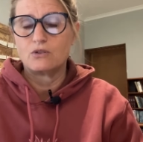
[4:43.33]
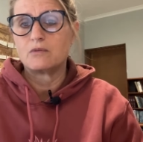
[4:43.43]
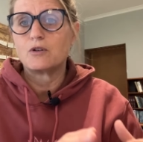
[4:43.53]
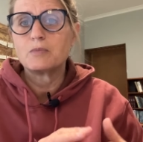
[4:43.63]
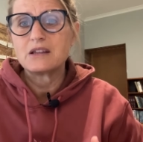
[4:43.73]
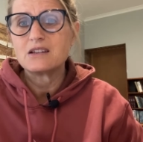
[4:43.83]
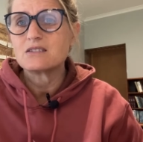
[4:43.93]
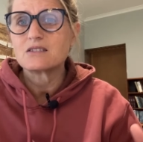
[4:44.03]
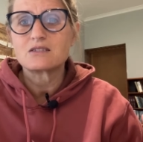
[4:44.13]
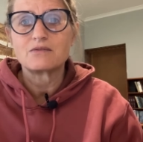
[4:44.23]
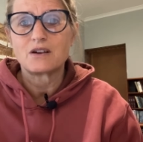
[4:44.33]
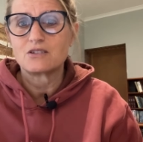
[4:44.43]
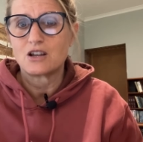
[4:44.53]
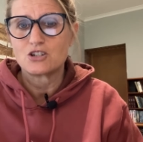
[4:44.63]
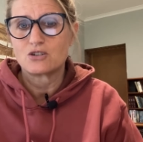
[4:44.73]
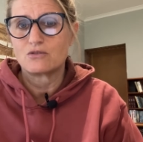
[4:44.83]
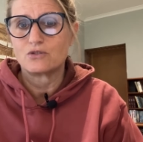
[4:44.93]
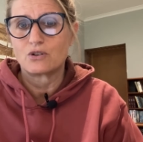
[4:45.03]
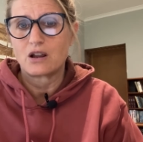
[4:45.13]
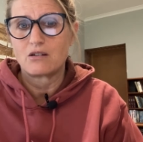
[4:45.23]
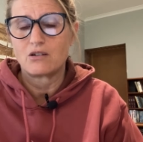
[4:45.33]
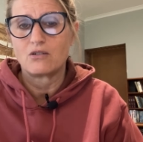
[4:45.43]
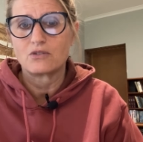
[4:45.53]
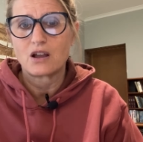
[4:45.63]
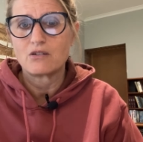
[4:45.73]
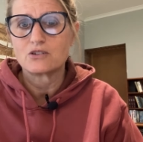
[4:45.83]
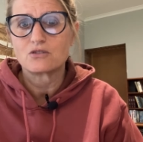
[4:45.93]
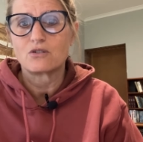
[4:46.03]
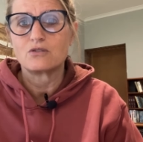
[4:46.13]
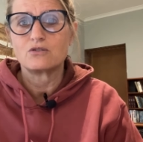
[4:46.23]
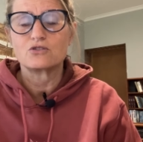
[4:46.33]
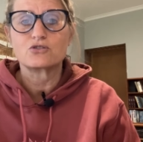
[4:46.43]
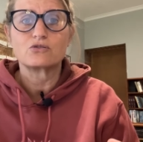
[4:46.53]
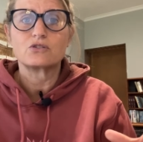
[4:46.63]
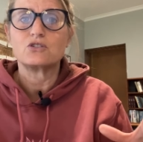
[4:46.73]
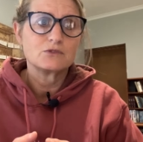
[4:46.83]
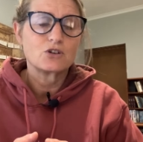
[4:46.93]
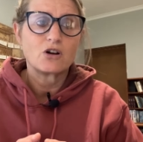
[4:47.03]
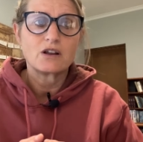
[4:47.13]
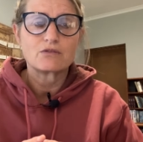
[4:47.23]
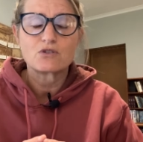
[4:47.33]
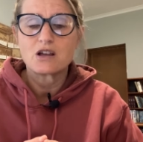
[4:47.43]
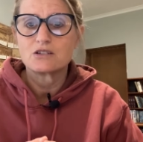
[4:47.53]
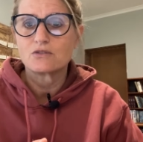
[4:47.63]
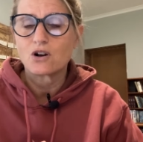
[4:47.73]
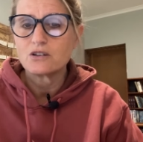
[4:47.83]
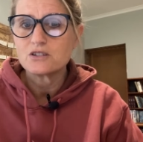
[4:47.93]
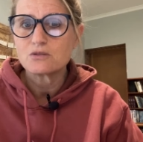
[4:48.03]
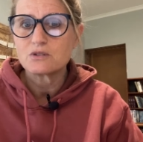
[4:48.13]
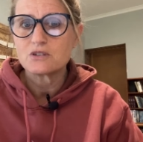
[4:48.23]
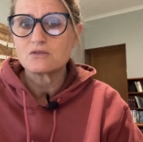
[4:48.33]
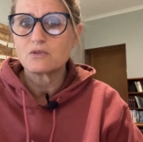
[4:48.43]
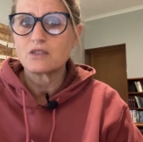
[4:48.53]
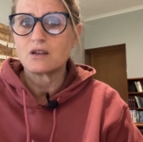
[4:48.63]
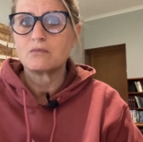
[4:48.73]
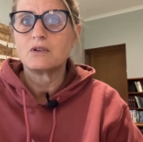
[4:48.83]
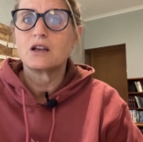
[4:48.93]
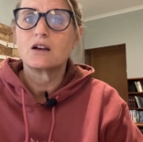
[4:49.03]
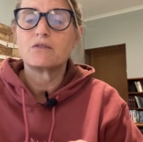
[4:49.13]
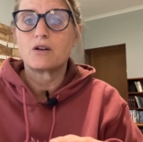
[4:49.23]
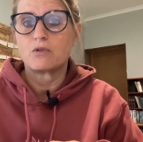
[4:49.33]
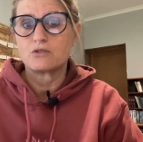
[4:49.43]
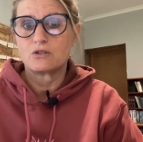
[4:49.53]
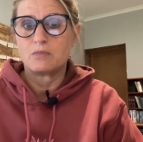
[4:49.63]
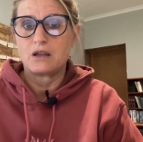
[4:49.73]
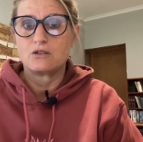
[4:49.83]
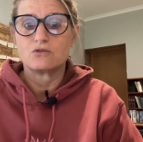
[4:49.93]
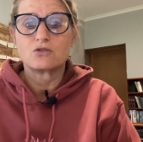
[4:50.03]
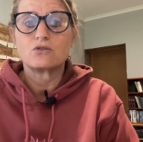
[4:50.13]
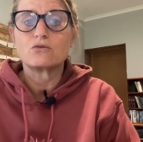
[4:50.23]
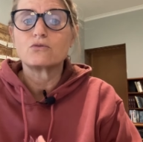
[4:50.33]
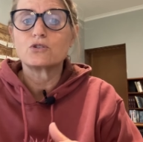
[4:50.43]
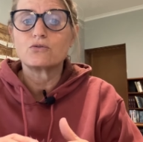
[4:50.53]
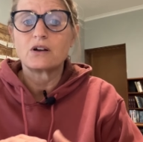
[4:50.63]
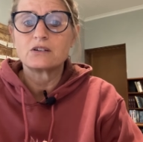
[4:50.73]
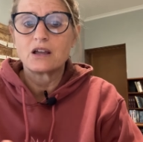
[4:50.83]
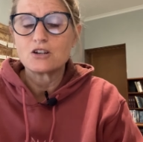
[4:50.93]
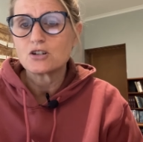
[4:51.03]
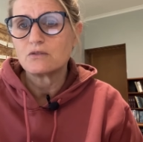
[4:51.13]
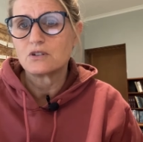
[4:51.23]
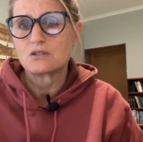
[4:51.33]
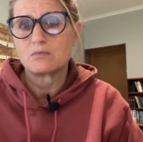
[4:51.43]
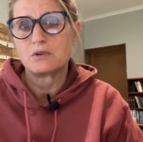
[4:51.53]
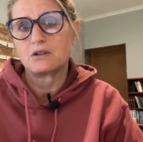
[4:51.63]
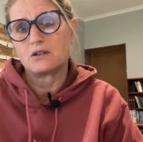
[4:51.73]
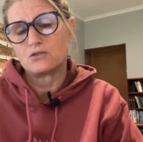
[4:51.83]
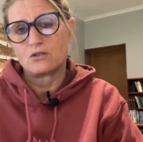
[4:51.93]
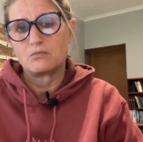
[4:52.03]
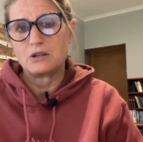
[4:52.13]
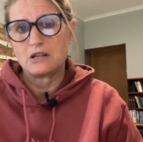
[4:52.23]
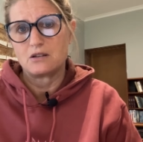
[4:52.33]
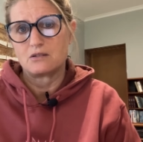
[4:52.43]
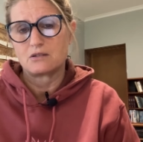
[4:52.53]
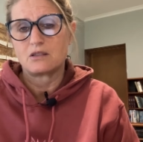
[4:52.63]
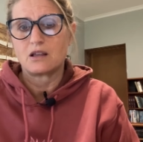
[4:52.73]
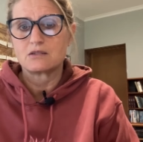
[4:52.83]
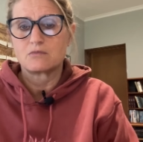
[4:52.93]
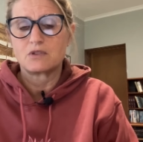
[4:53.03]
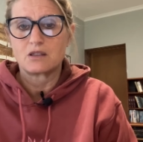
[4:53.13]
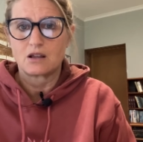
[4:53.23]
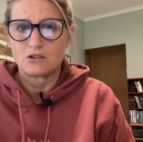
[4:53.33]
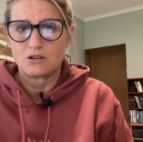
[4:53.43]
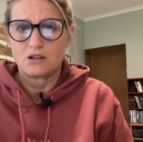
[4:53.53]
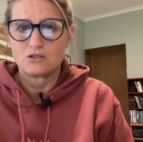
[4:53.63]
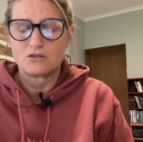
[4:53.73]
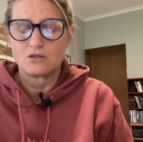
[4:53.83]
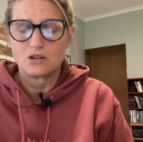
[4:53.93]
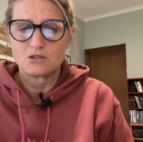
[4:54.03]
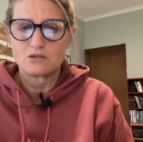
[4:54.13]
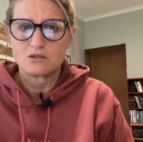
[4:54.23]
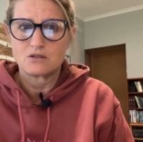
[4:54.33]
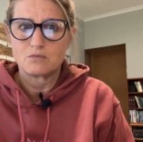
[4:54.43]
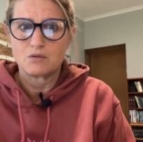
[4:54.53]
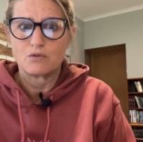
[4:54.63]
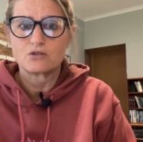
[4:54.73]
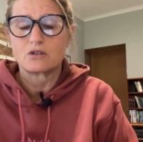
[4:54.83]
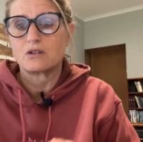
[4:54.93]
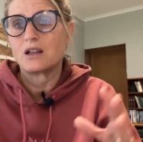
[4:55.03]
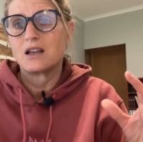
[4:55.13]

And obedience is the foundation of your character growth in your children. You can't have creative consequences with them if they won't obey you. So your foundation of discipline is obedience, and that's something that you need to be worked on.